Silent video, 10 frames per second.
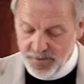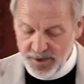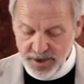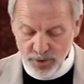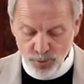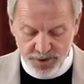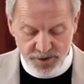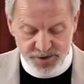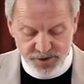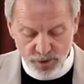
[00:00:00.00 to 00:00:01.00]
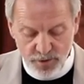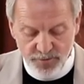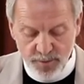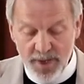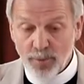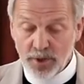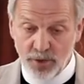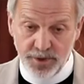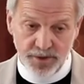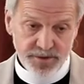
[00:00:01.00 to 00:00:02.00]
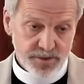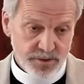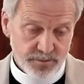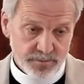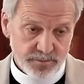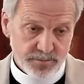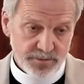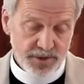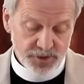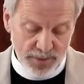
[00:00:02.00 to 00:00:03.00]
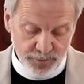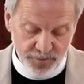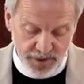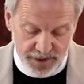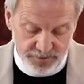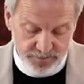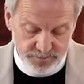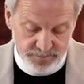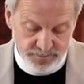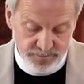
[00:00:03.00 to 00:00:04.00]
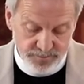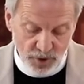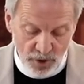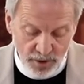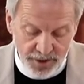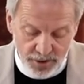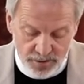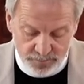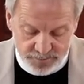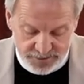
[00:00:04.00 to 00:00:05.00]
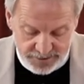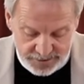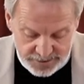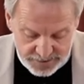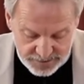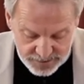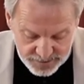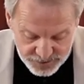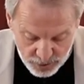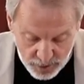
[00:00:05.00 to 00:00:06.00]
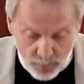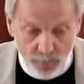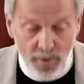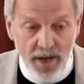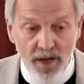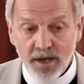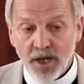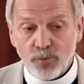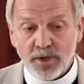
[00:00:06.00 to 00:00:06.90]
that he would serve the Babylonians in chapter 5. Earlier, Jeremiah had